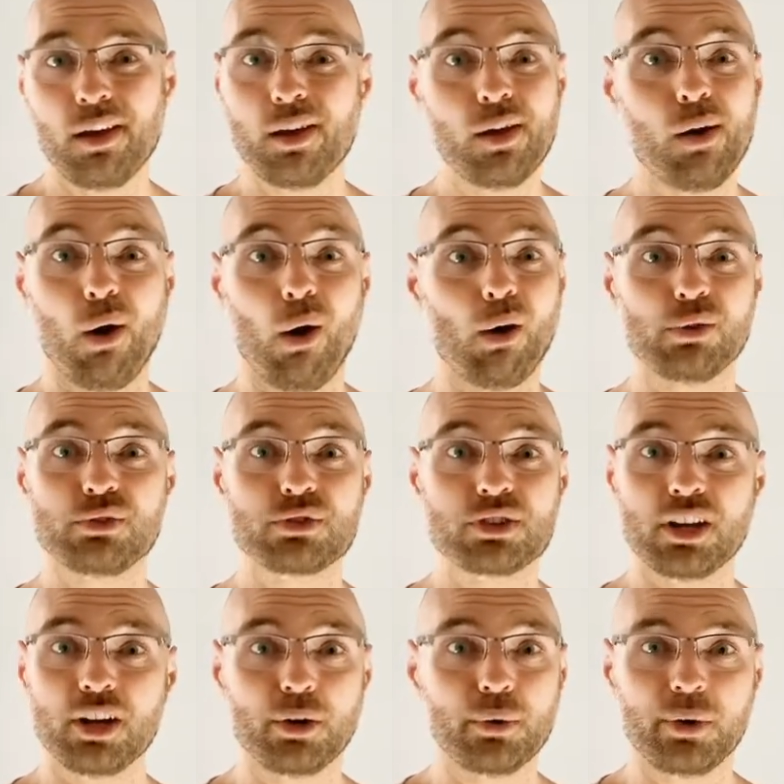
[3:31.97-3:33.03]

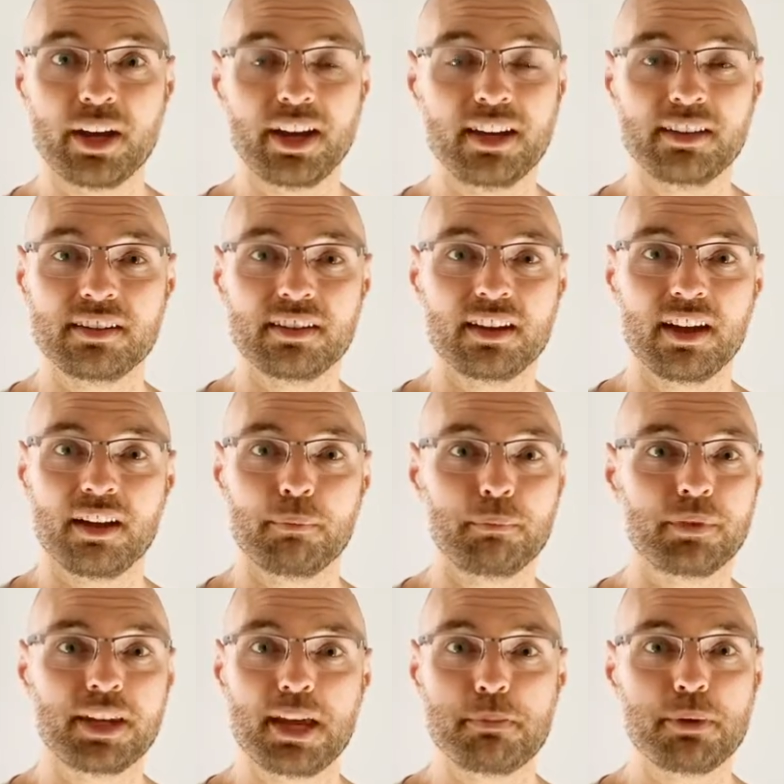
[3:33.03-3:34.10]
Onslow in
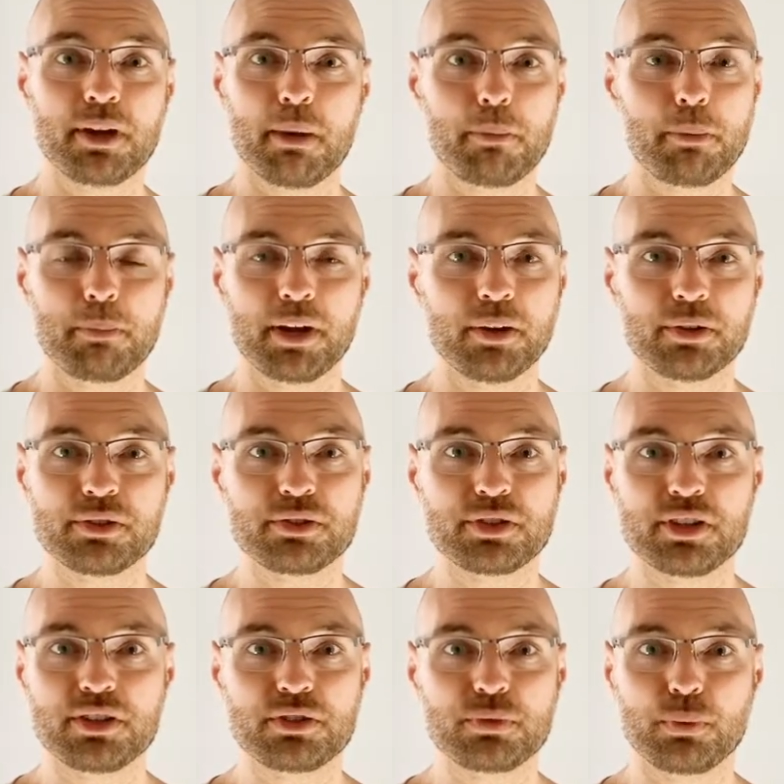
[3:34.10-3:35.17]
Keeping Up
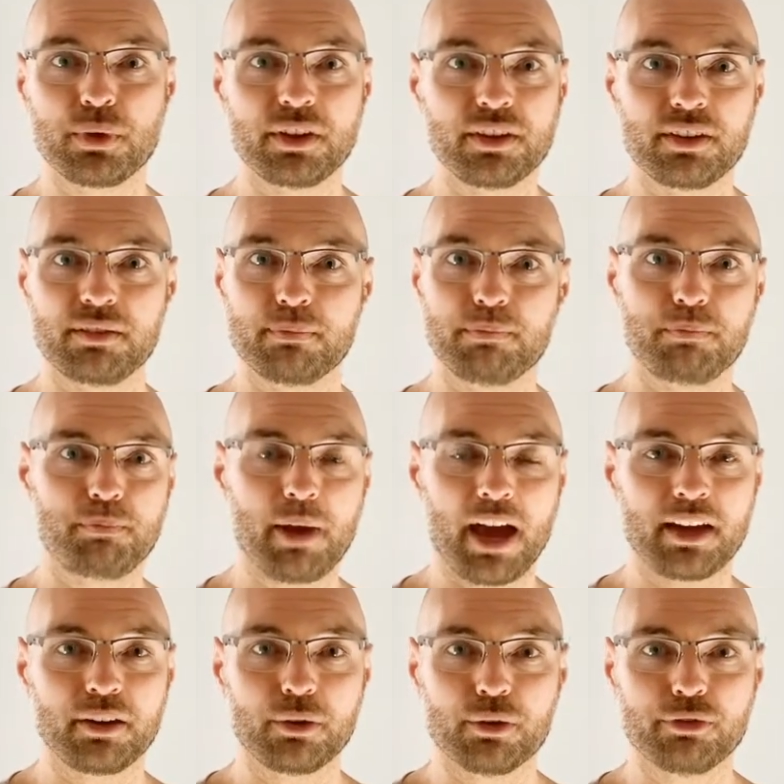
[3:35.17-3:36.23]
Appearances with a banger
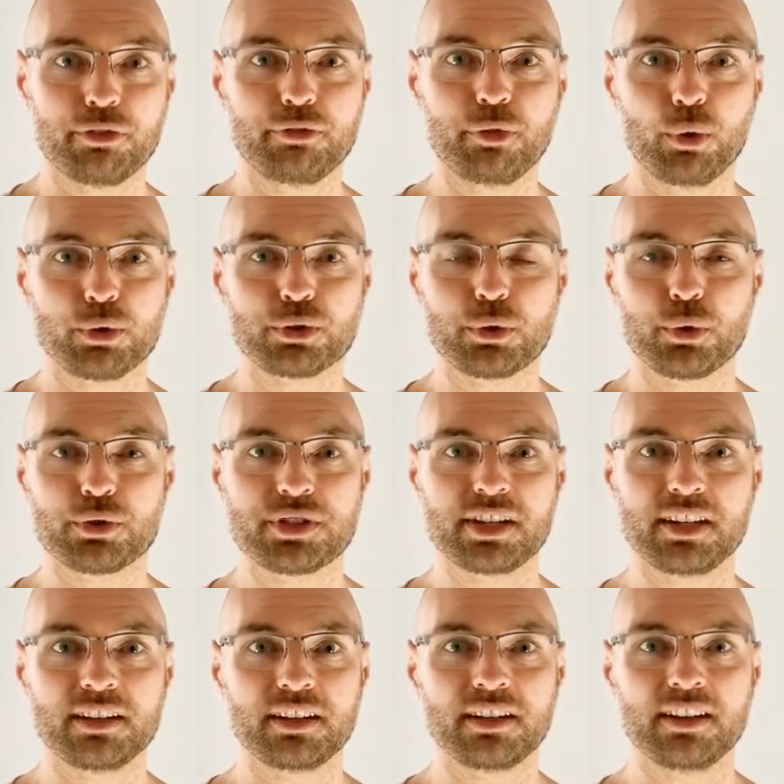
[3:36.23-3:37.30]
of a Ford
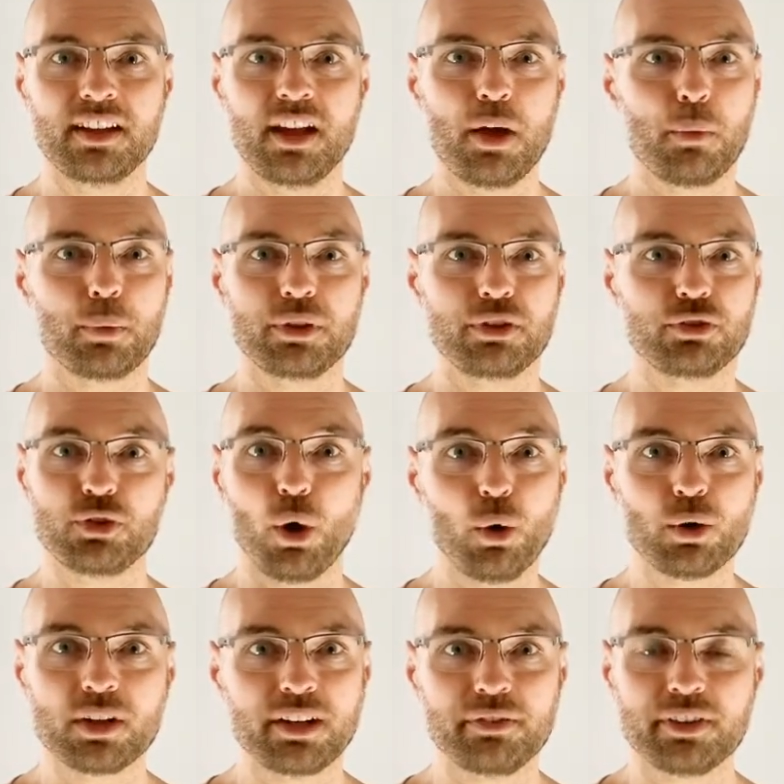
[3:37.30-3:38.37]
Cortina with a dog
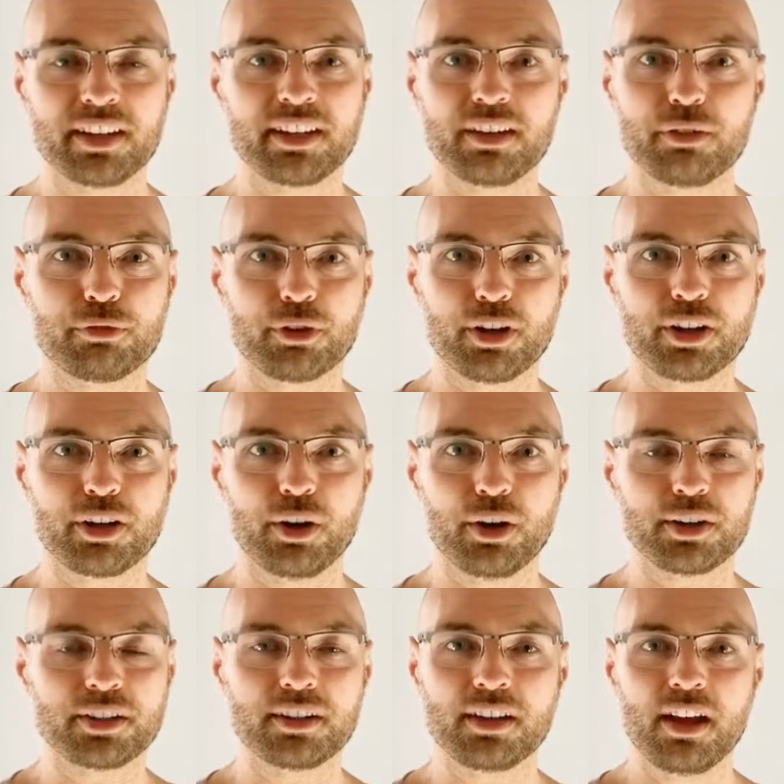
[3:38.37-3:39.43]
living in the front
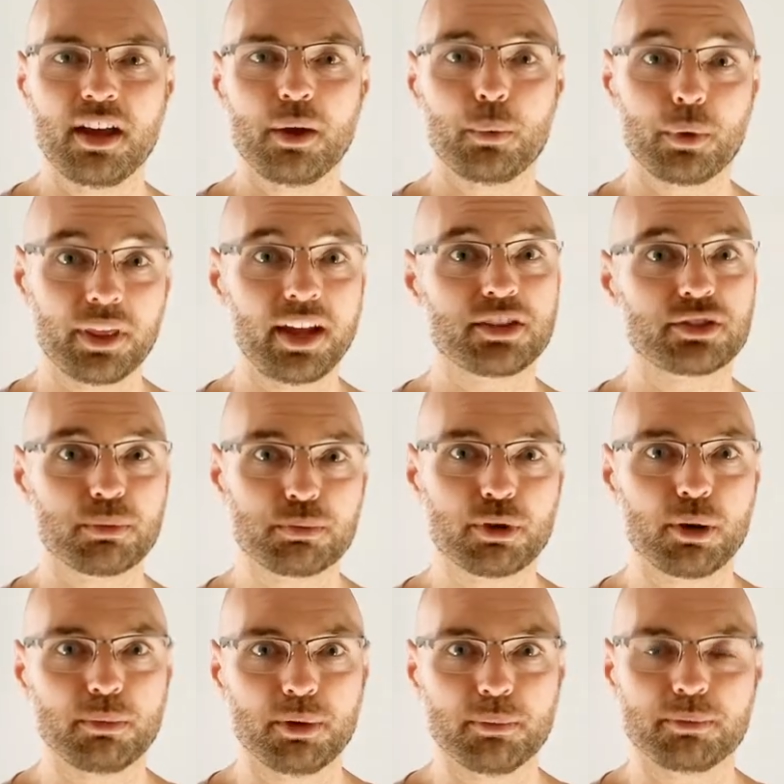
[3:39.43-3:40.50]
garden, well, that's a
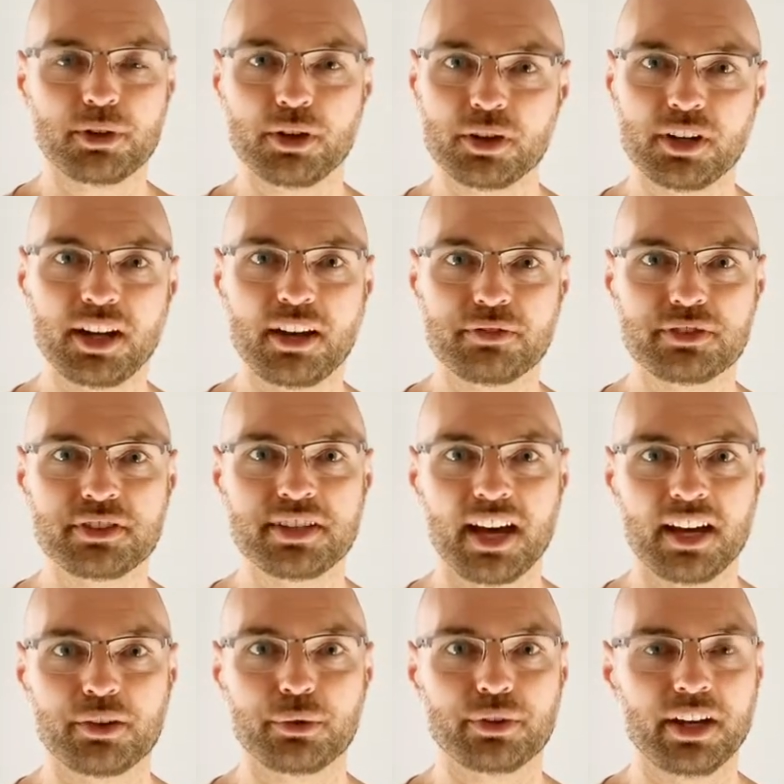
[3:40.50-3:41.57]
problem. You're going to have to tackle
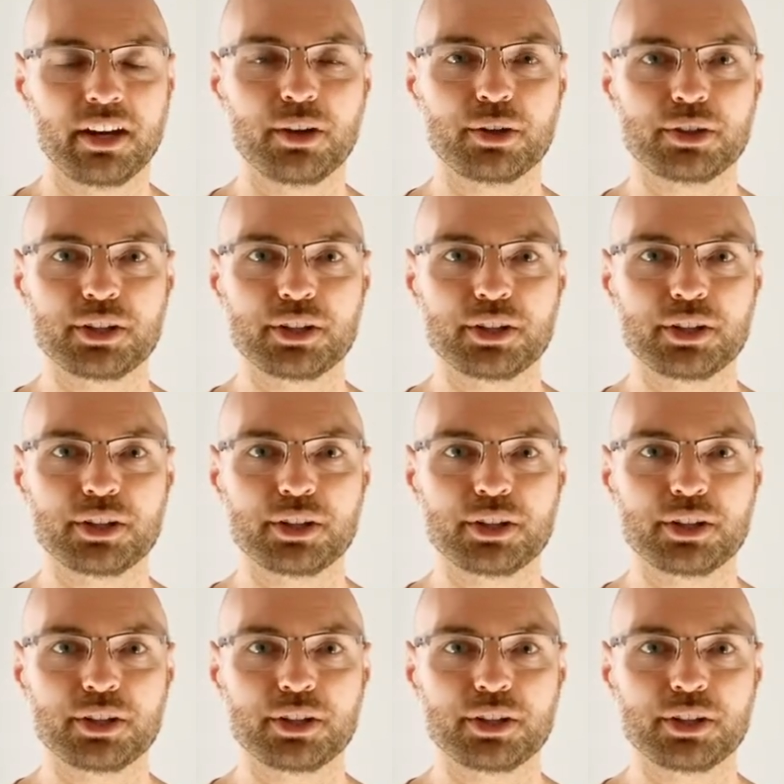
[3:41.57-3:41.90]
that, aren't you?